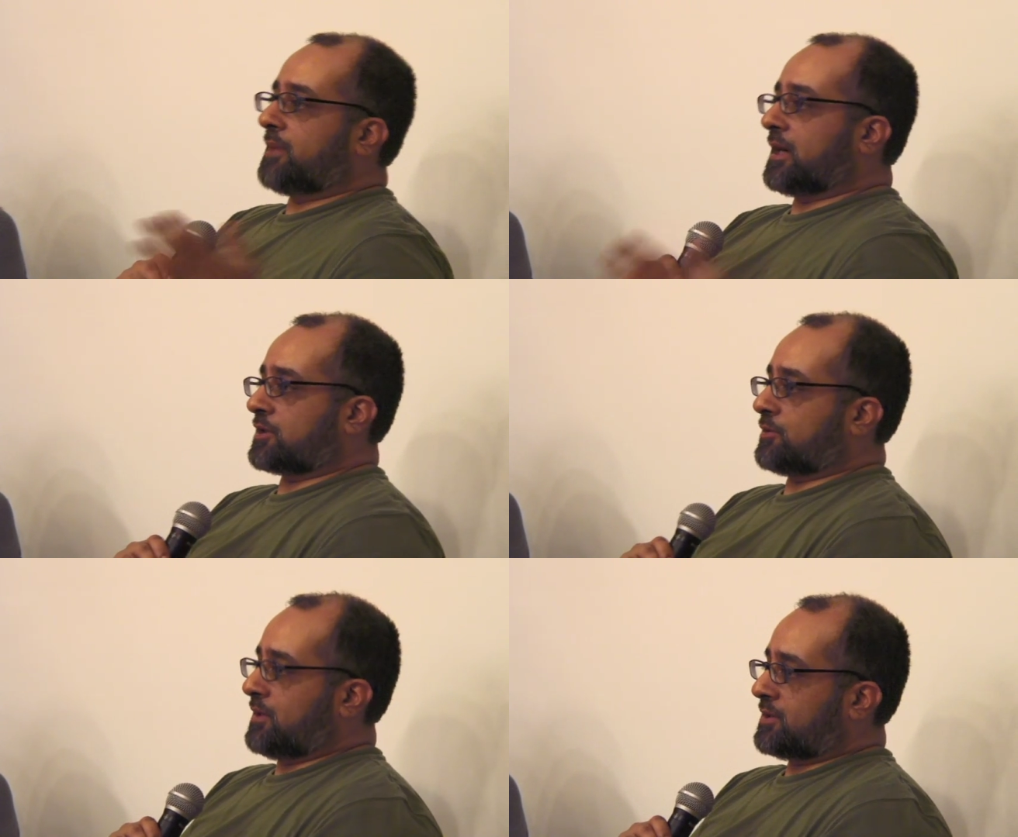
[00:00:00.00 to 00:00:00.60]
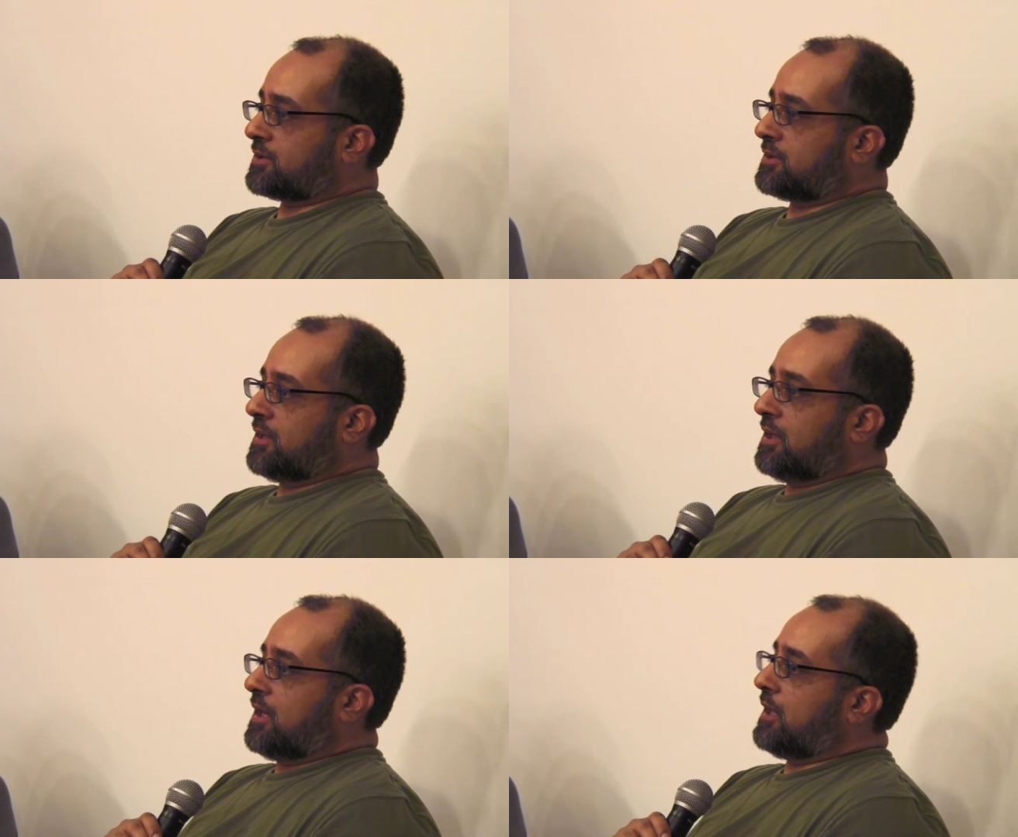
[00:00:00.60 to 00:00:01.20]
back to us
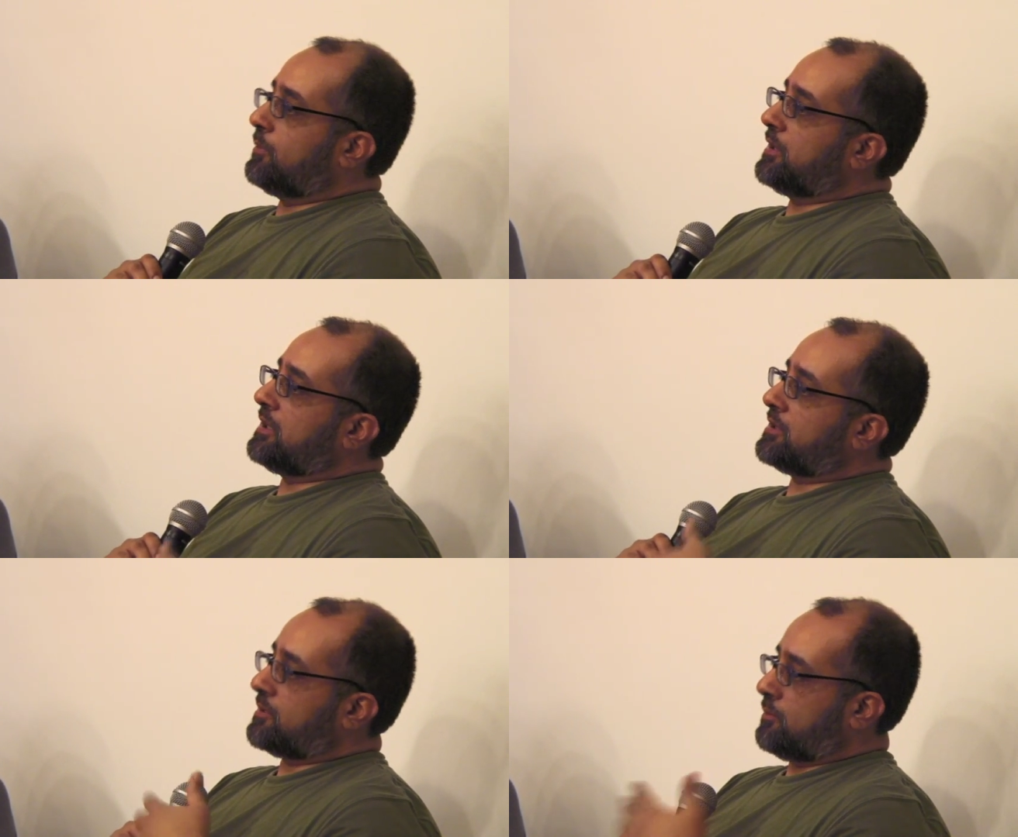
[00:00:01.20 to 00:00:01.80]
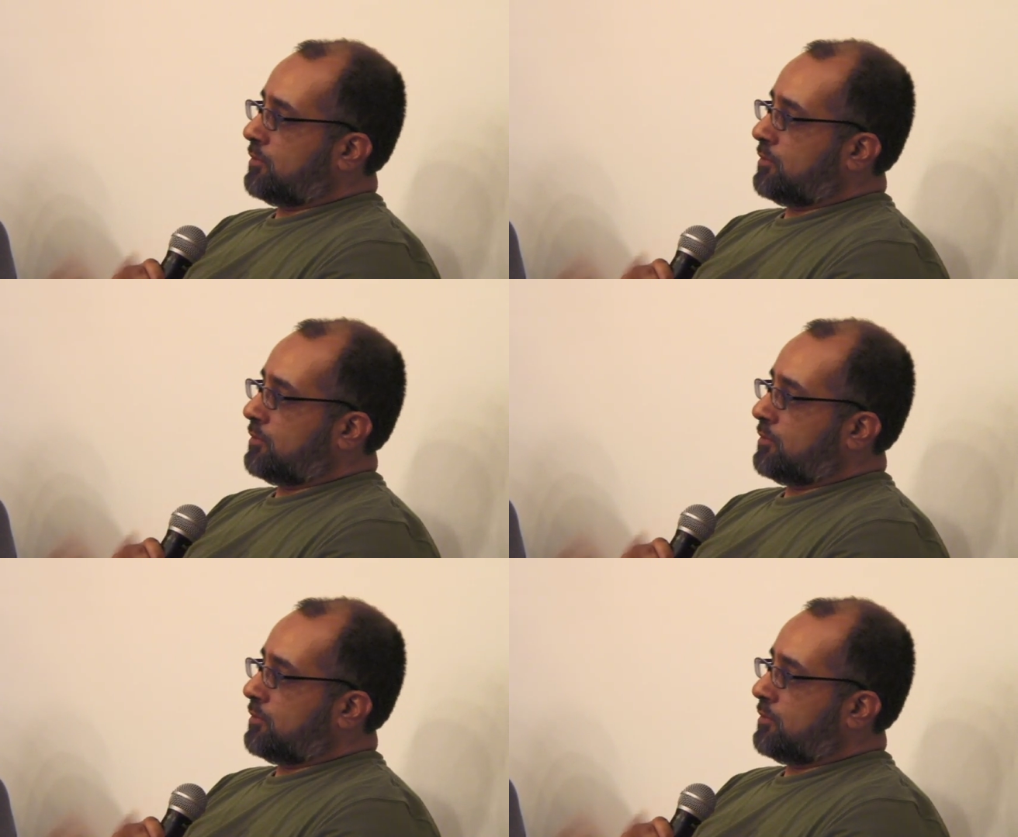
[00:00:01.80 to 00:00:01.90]
and we did some